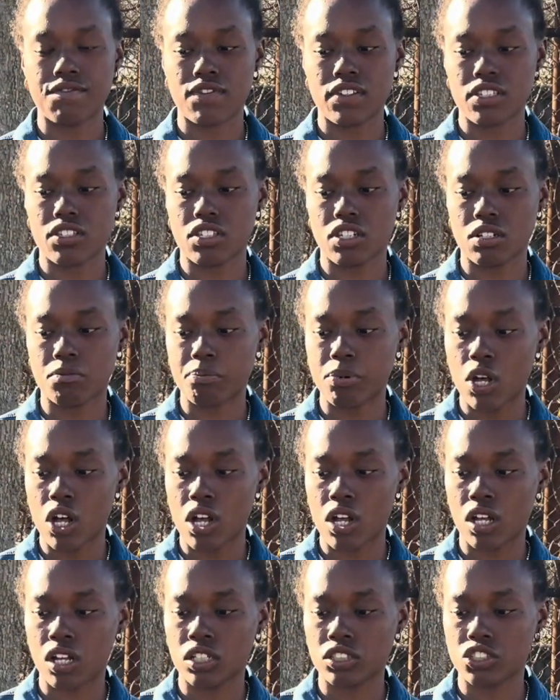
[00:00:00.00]
Vincent de
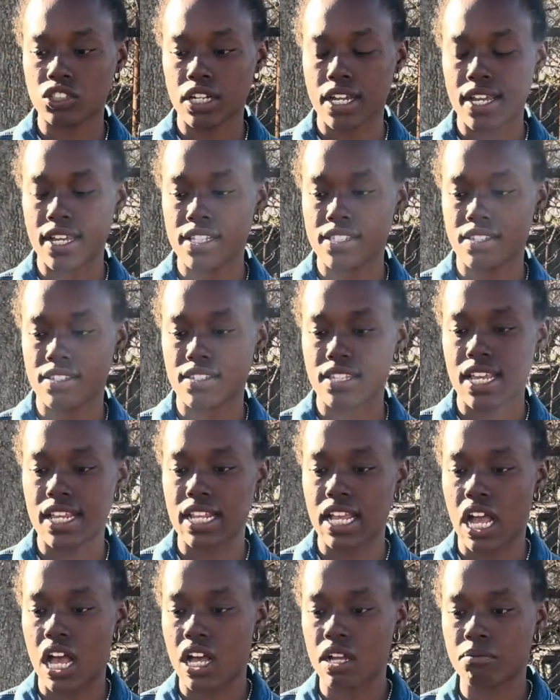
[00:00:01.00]
Paul trying to say
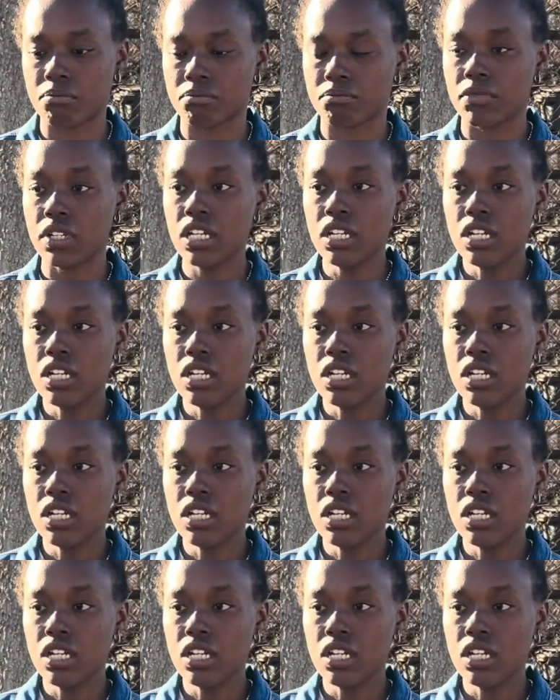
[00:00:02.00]
that I'm